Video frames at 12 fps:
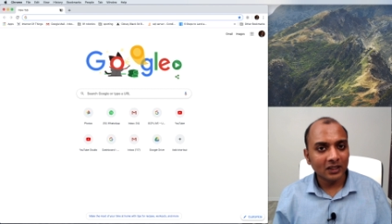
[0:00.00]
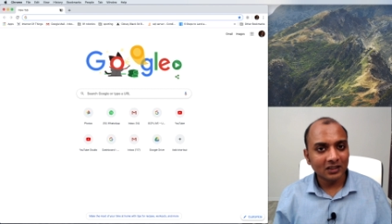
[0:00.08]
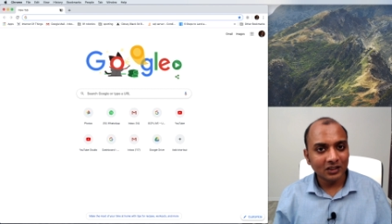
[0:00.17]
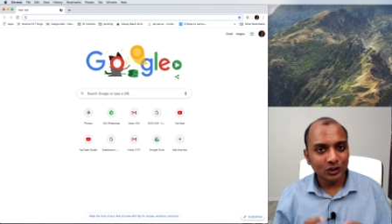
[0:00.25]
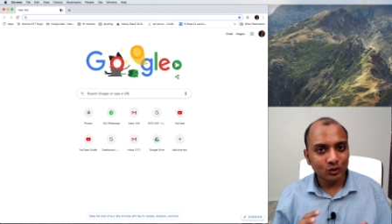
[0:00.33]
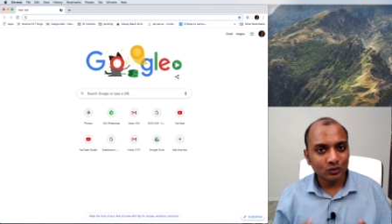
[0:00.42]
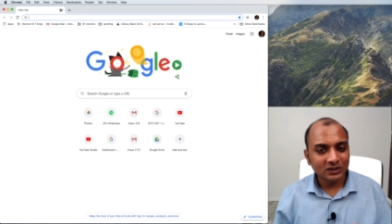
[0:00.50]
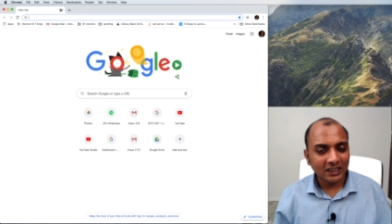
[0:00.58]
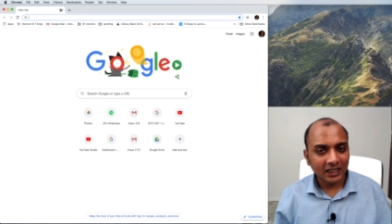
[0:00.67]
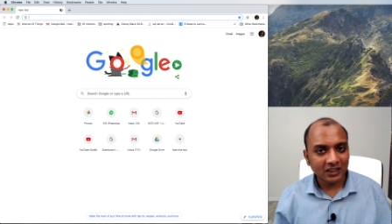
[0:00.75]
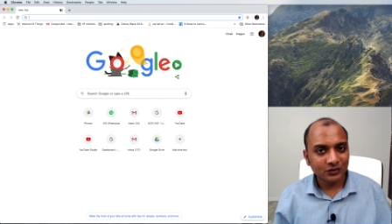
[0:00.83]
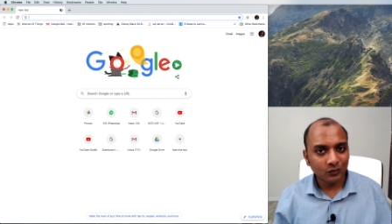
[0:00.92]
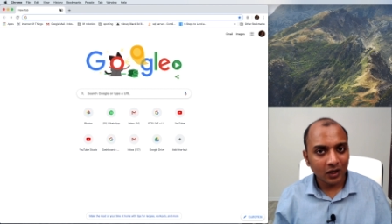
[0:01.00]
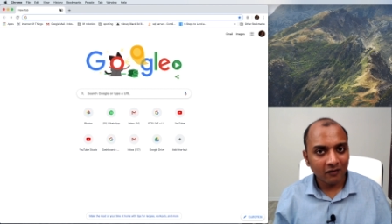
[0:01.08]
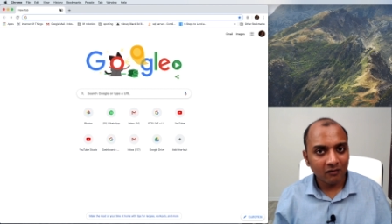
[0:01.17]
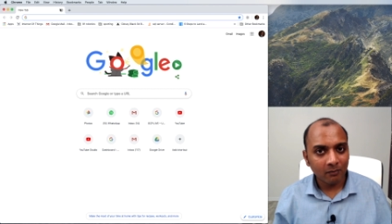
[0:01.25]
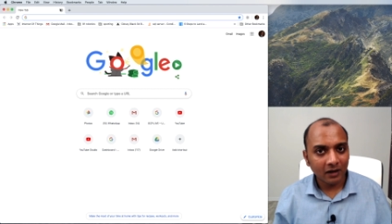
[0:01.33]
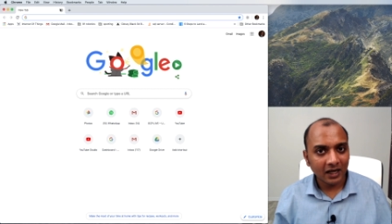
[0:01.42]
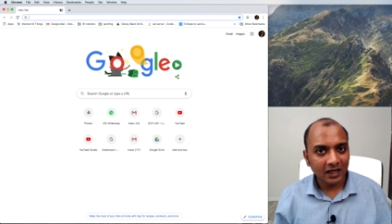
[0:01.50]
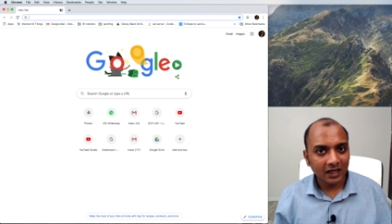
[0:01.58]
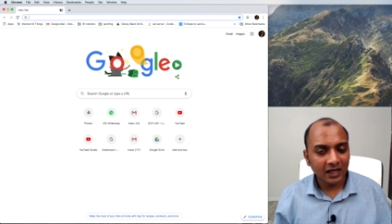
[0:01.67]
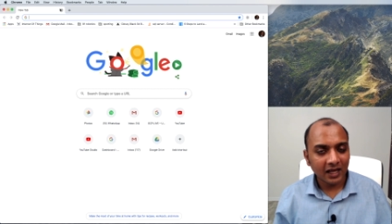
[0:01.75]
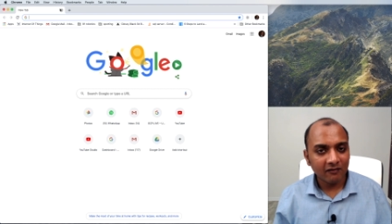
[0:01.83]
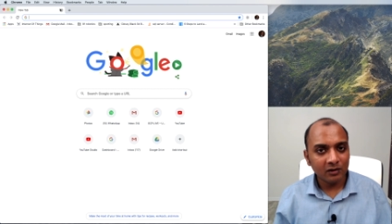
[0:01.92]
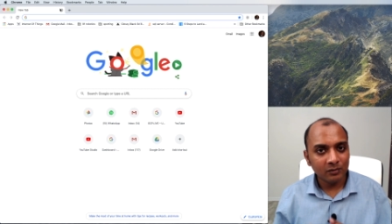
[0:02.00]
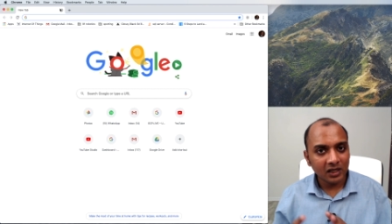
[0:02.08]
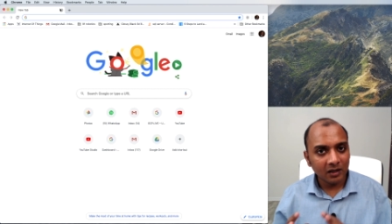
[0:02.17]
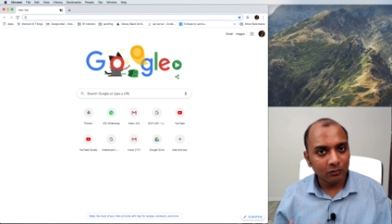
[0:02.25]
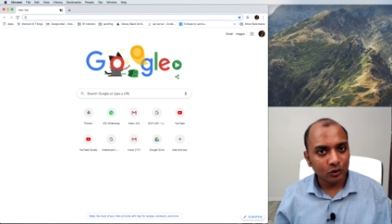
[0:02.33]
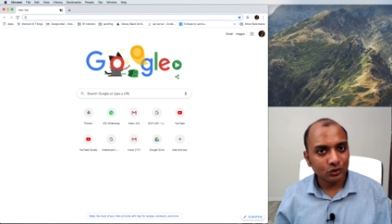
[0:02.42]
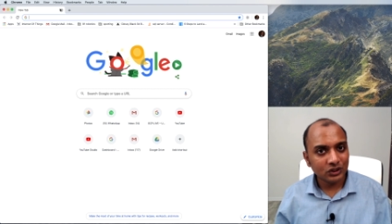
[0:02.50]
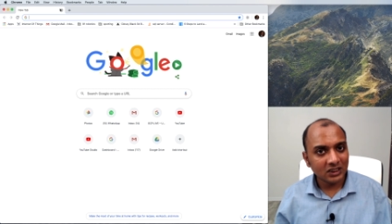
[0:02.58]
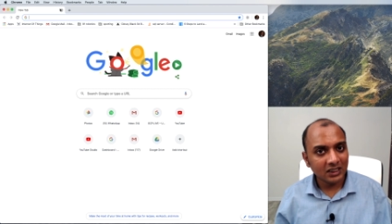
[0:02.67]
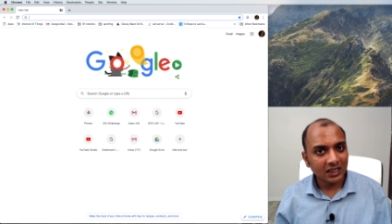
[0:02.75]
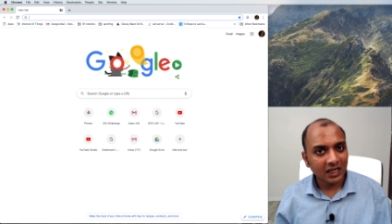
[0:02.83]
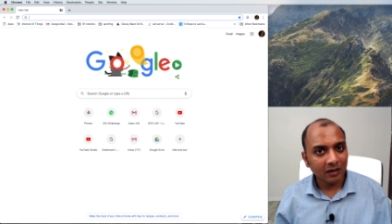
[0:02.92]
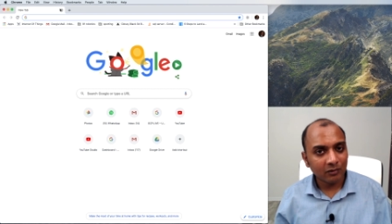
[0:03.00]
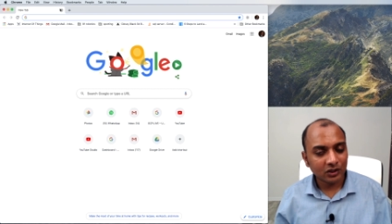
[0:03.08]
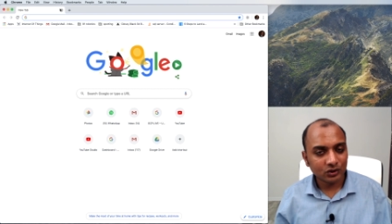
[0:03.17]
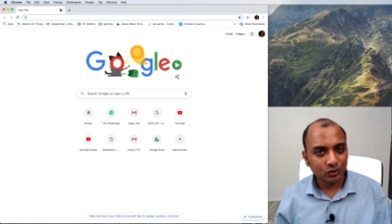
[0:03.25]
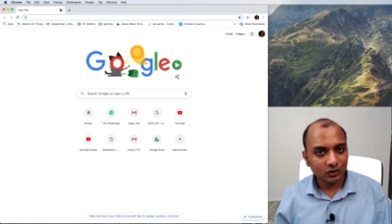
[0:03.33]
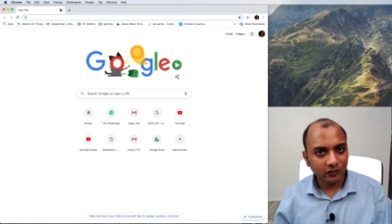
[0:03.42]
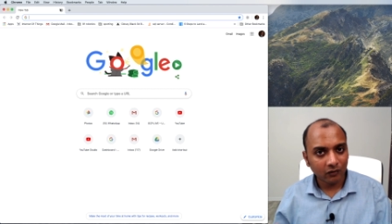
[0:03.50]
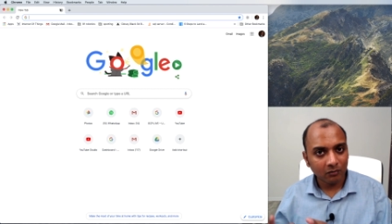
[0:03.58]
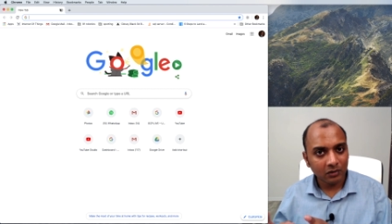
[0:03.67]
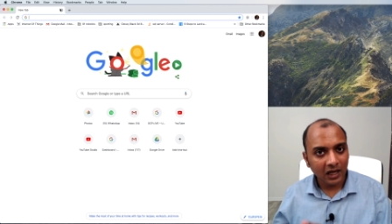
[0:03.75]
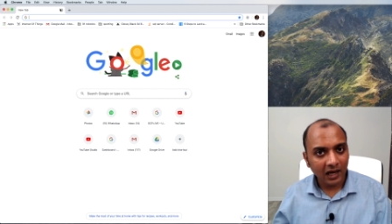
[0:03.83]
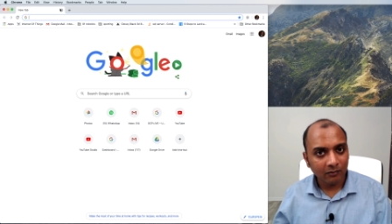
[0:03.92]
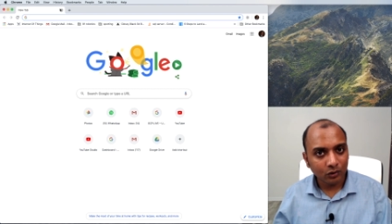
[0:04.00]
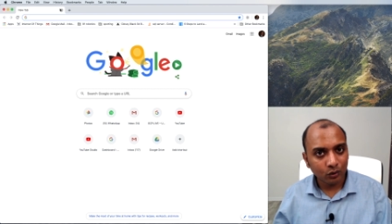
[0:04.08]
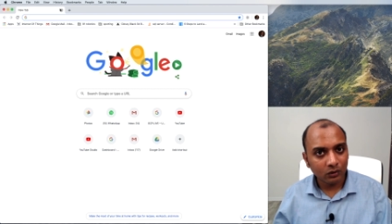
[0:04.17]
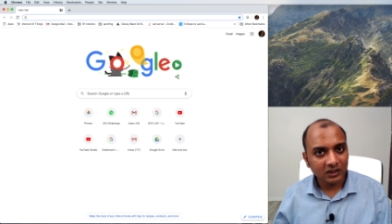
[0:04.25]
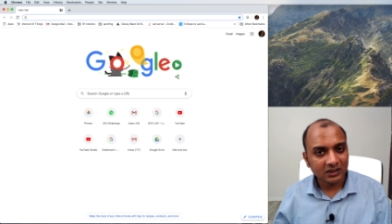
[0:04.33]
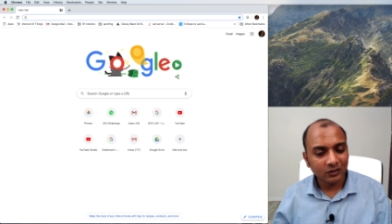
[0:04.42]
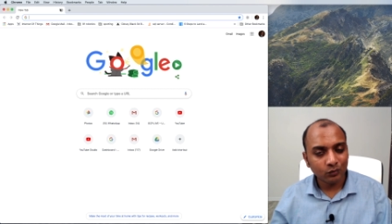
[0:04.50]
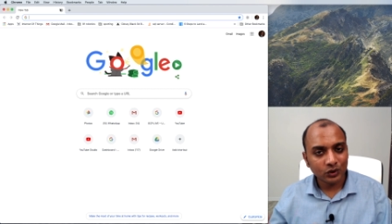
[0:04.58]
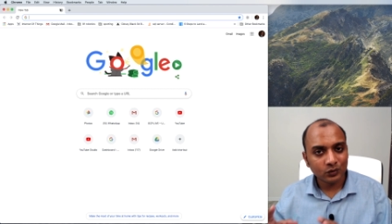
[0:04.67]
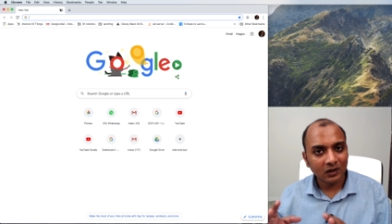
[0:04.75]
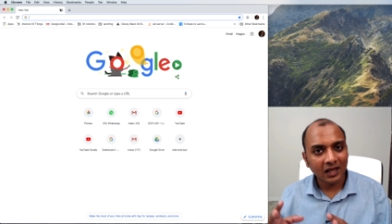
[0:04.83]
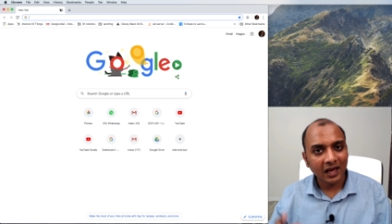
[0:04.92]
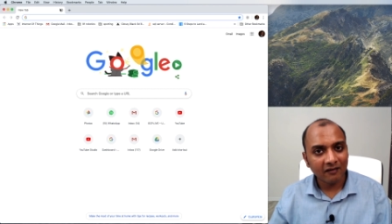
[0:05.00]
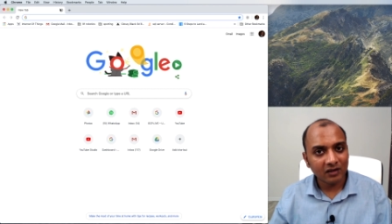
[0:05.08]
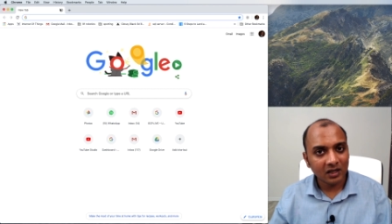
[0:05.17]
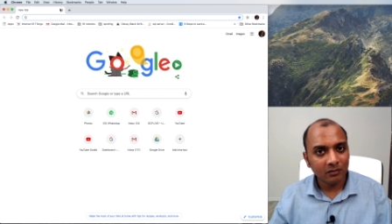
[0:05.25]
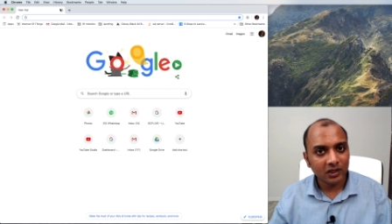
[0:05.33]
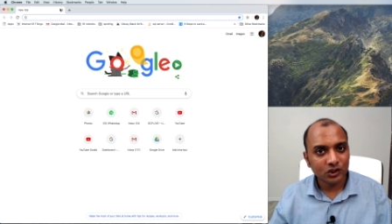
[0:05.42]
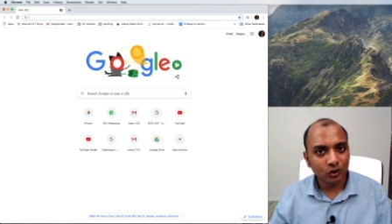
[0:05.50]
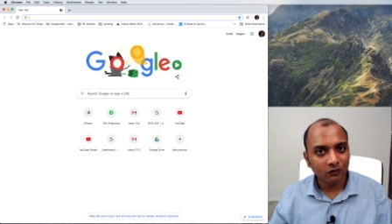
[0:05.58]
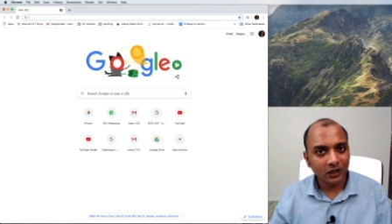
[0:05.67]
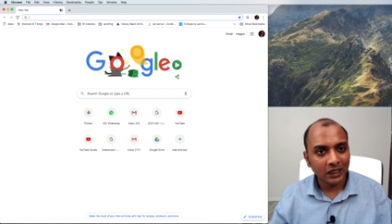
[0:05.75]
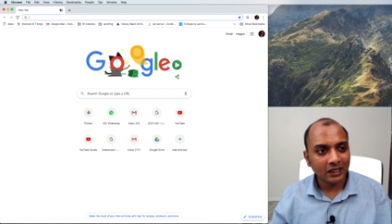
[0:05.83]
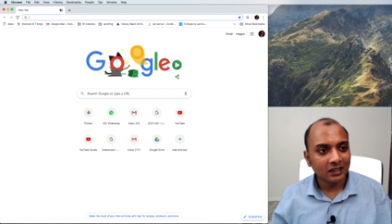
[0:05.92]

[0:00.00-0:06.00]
new settings would have applied and I will be able to see a camera source from CamTwist, which will have an image overlay.